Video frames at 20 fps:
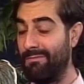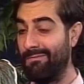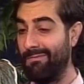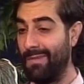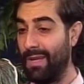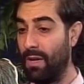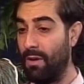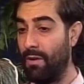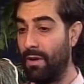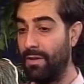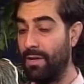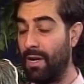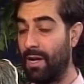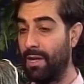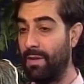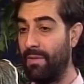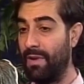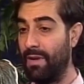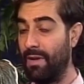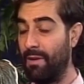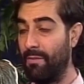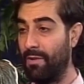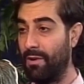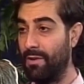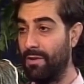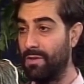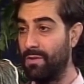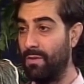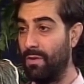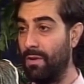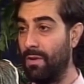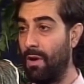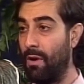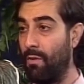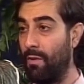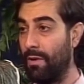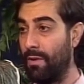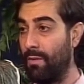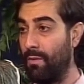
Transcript: you know, undocumented immigrants will lower